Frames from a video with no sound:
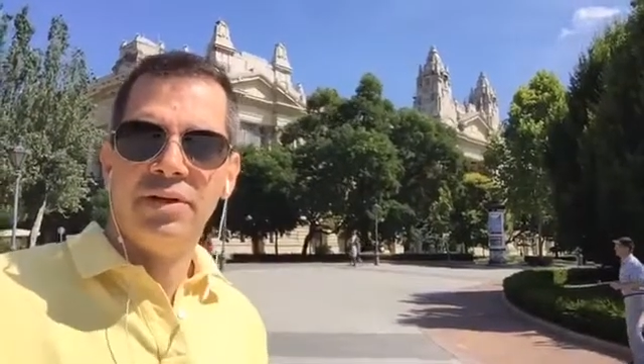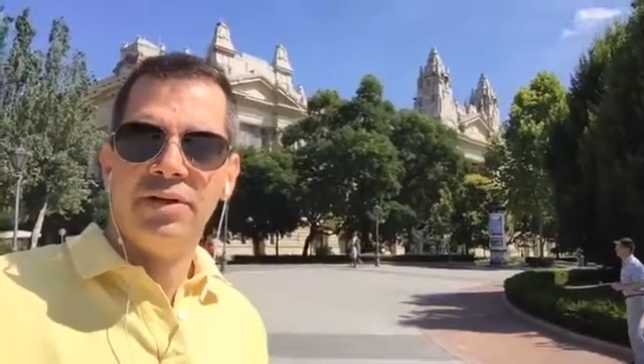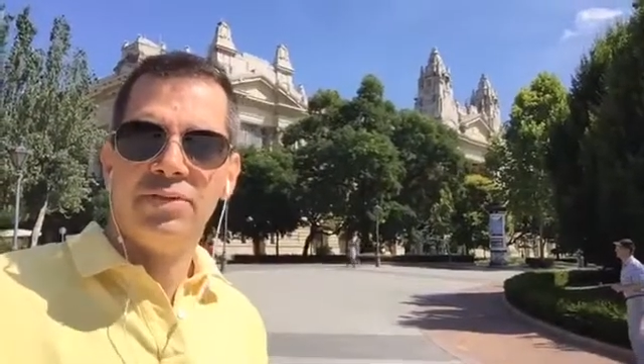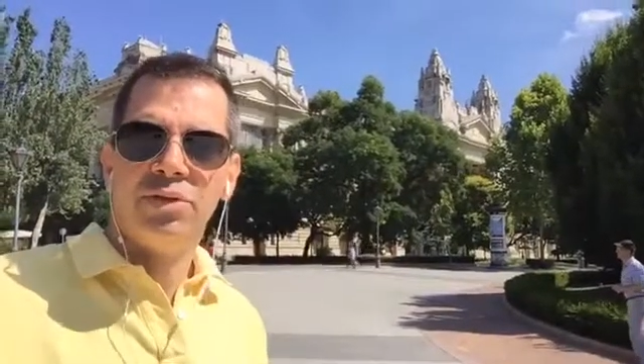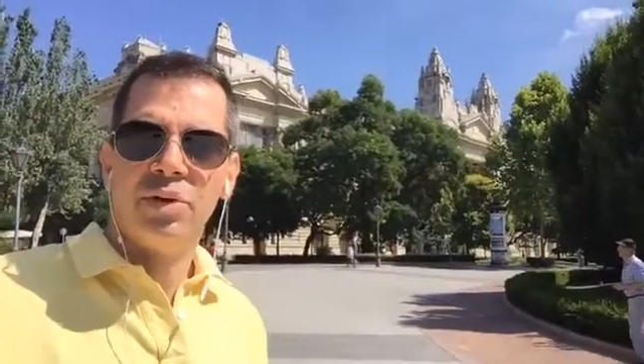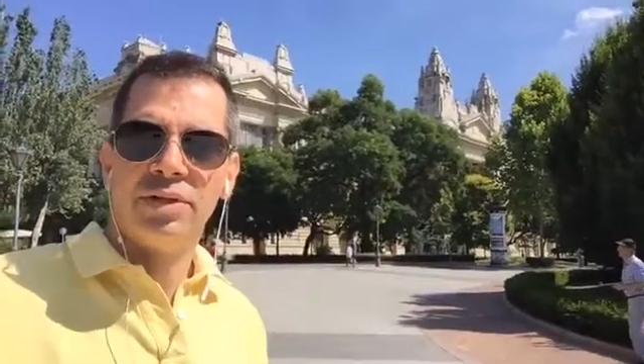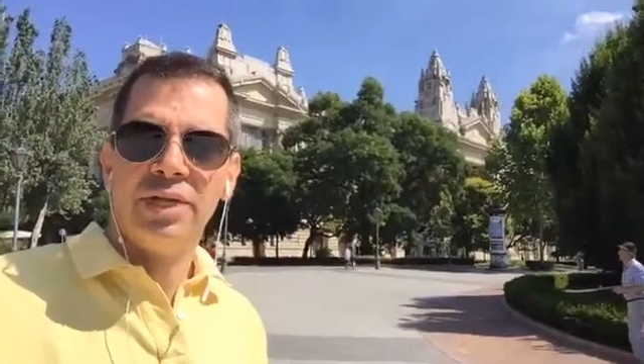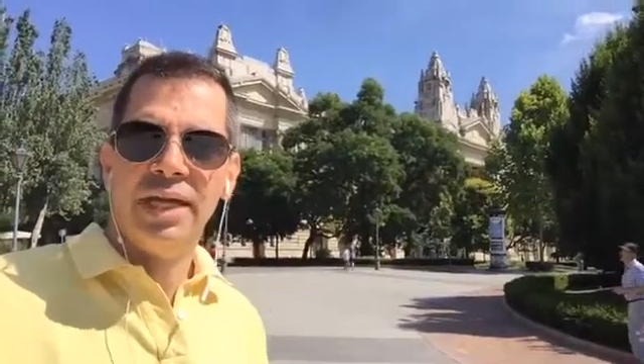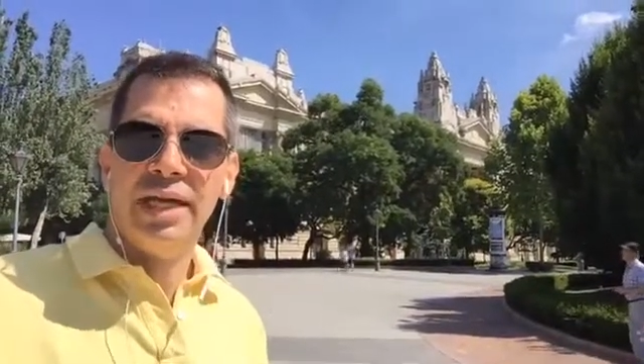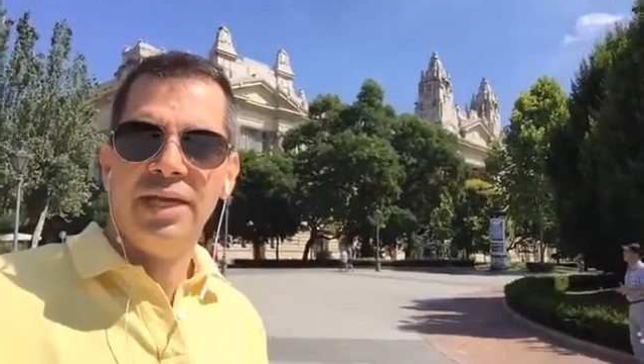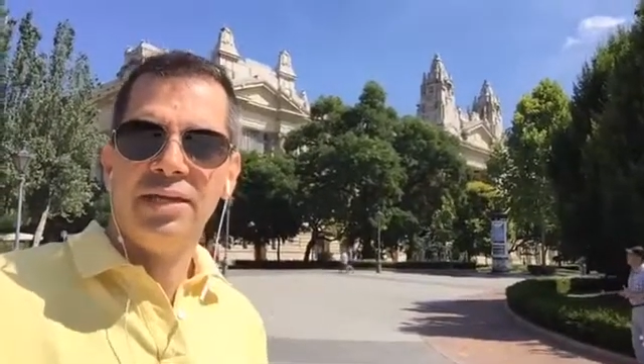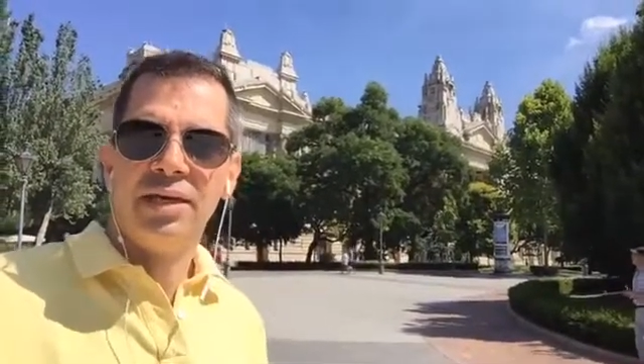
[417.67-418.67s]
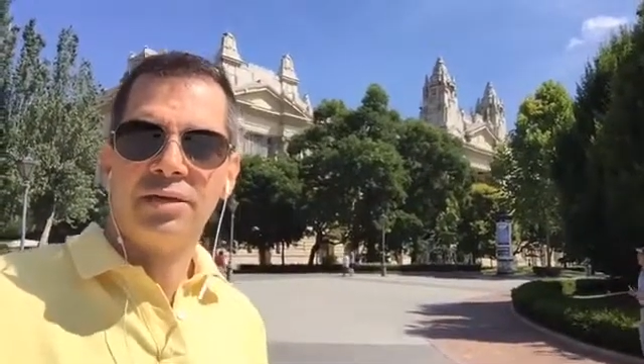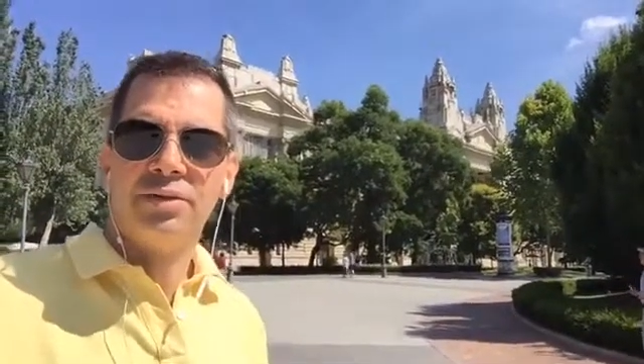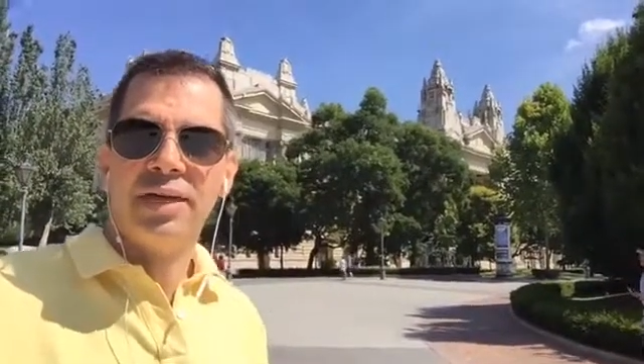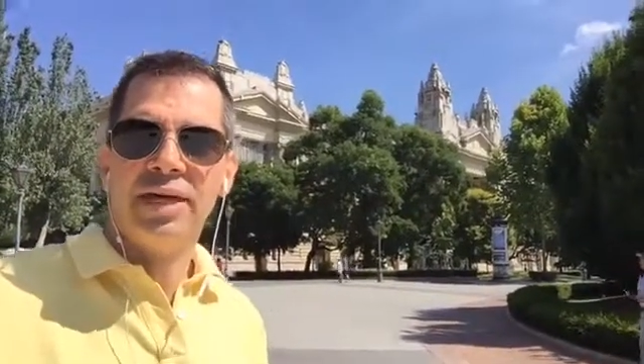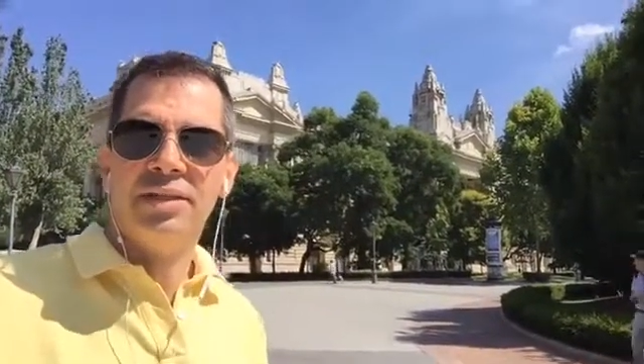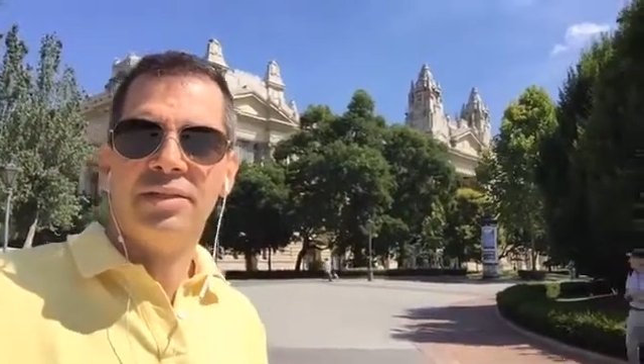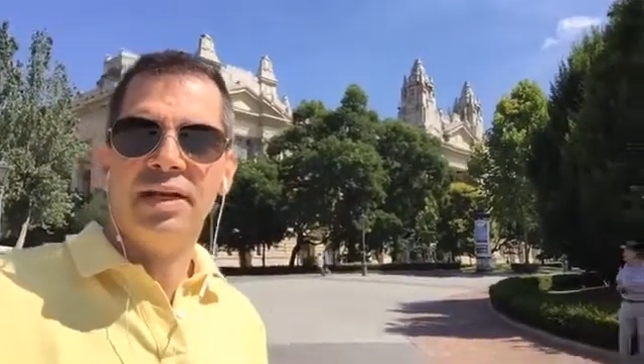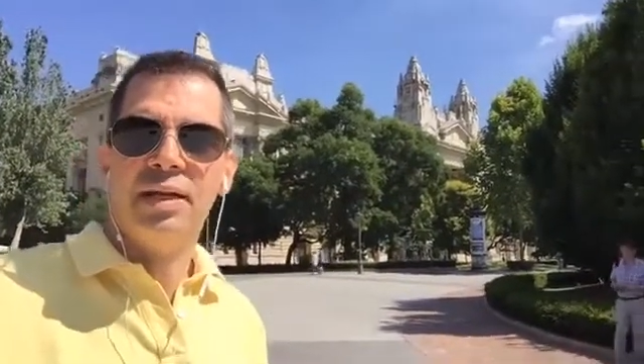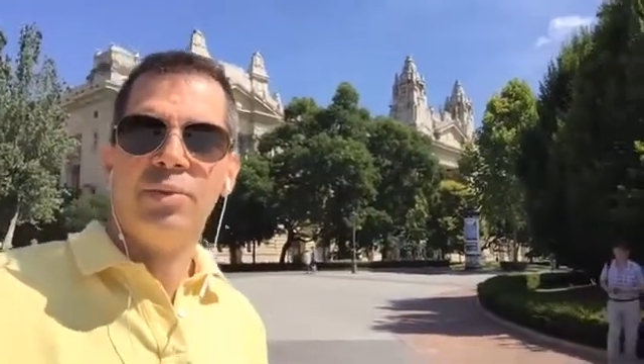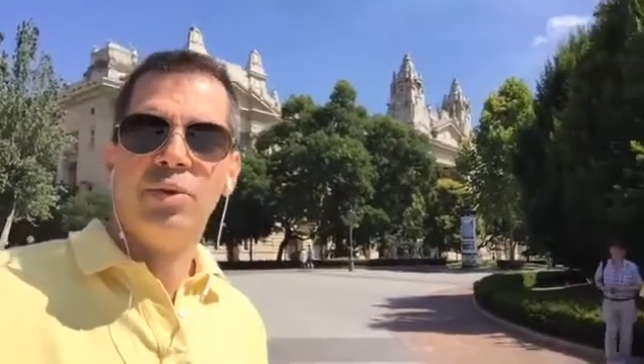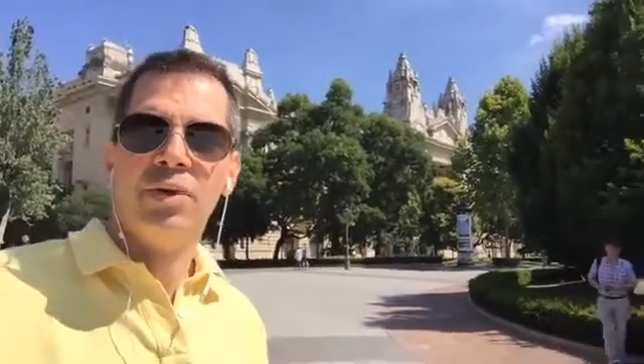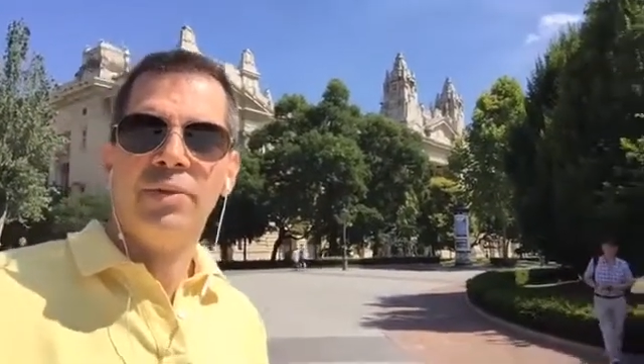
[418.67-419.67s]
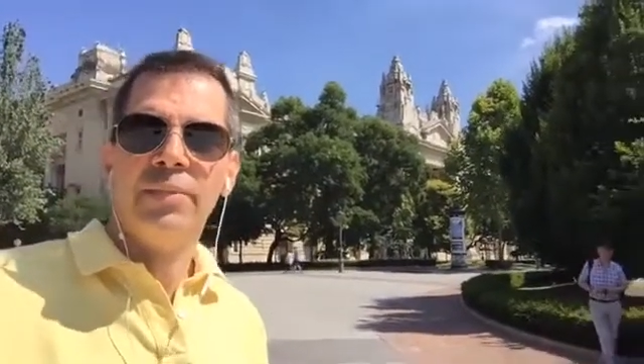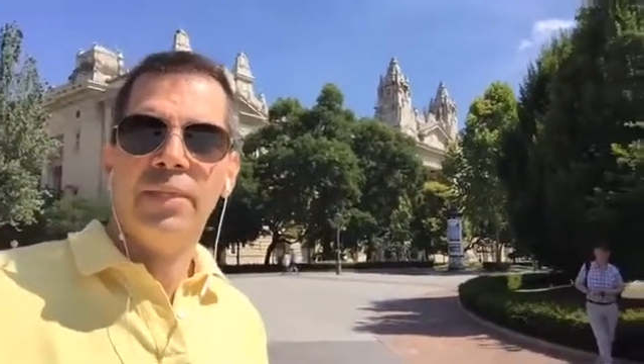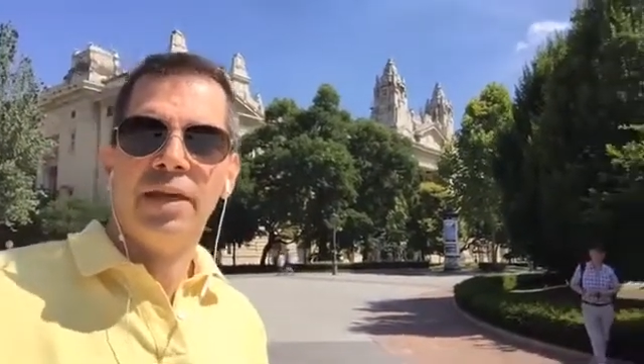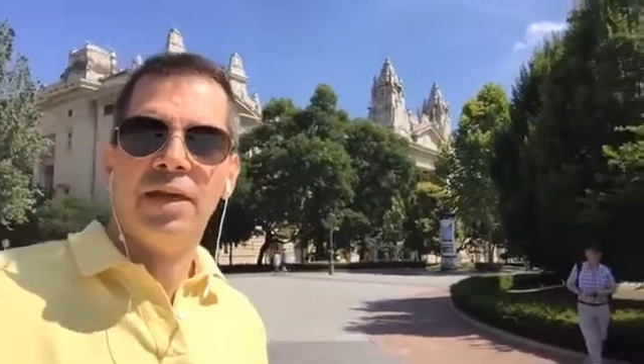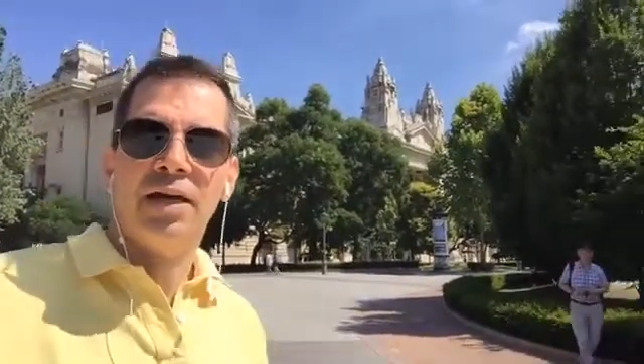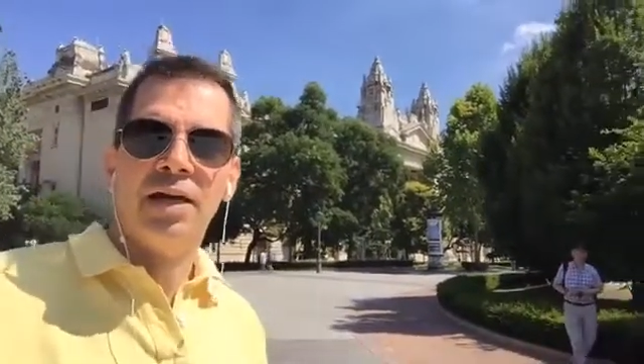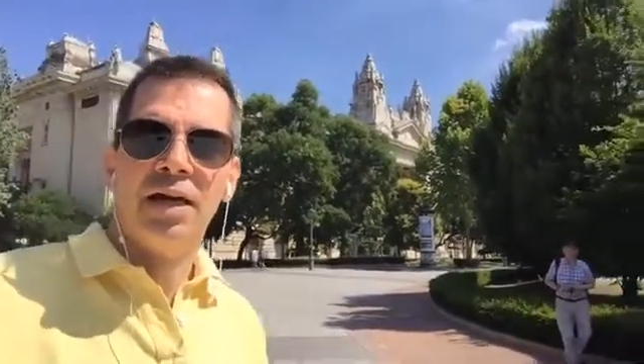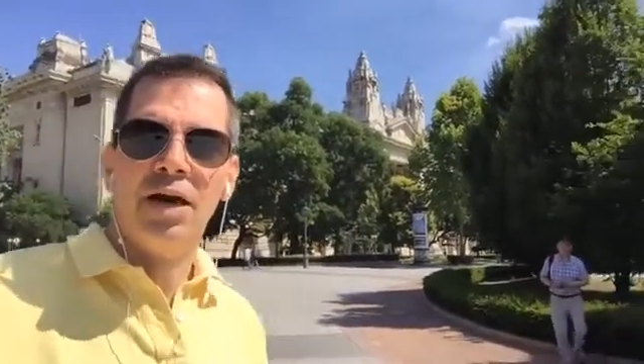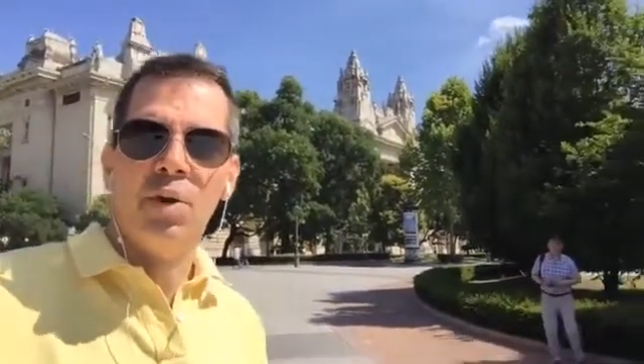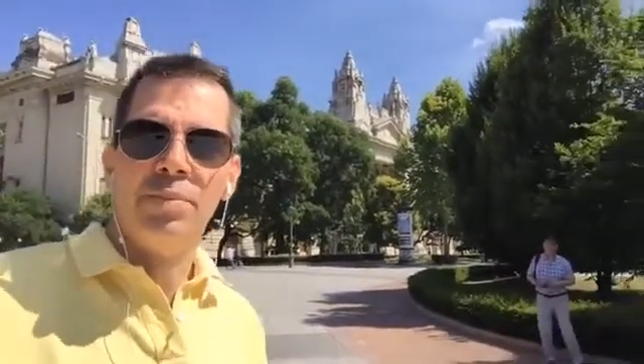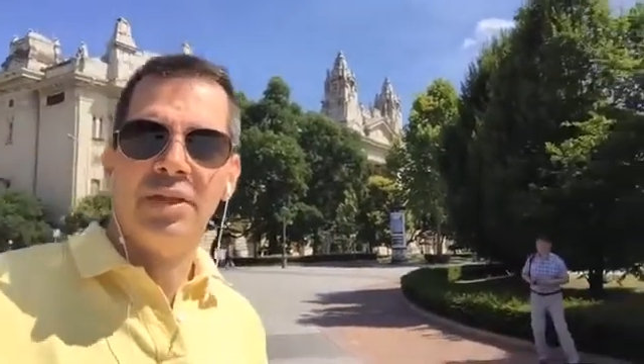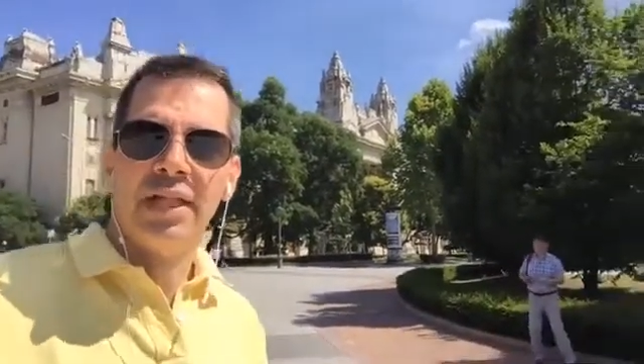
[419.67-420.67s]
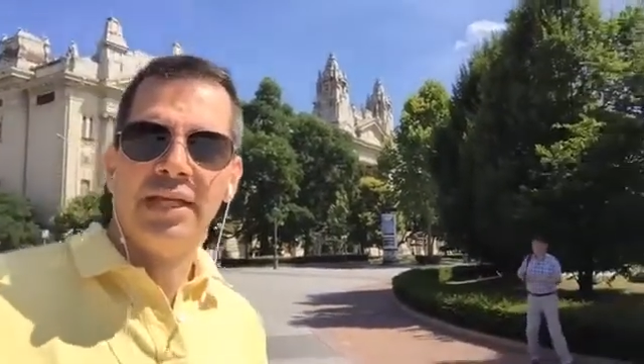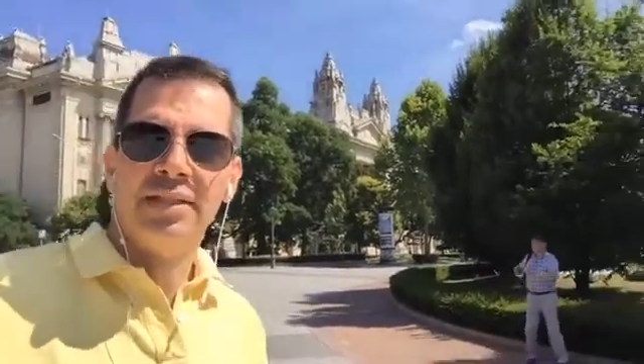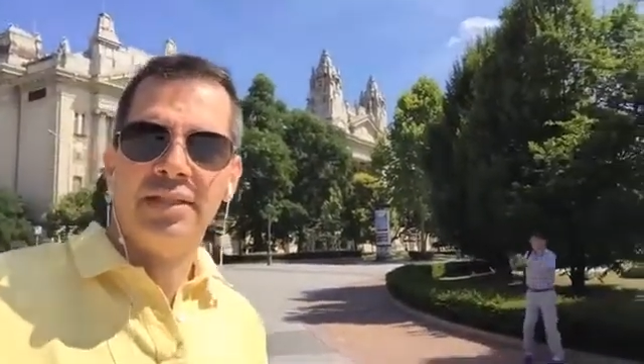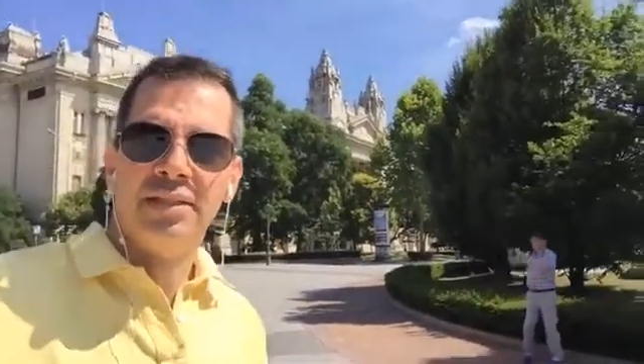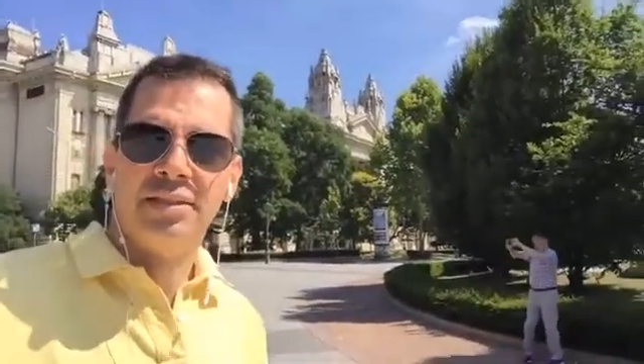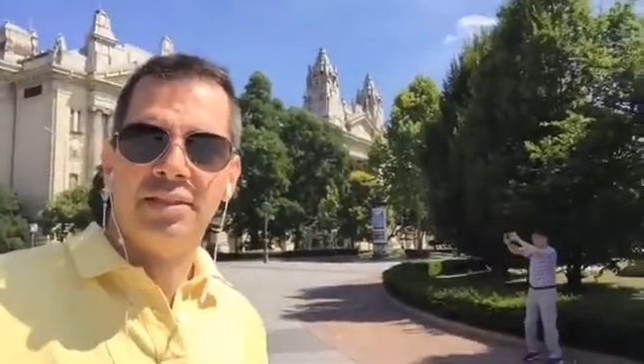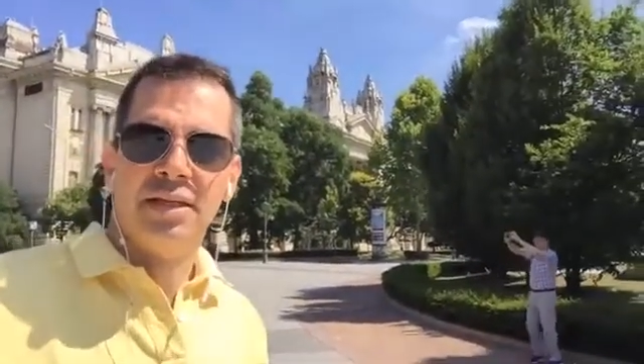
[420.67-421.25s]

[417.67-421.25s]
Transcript: for today. Dr. Randy Simor. I hope you like this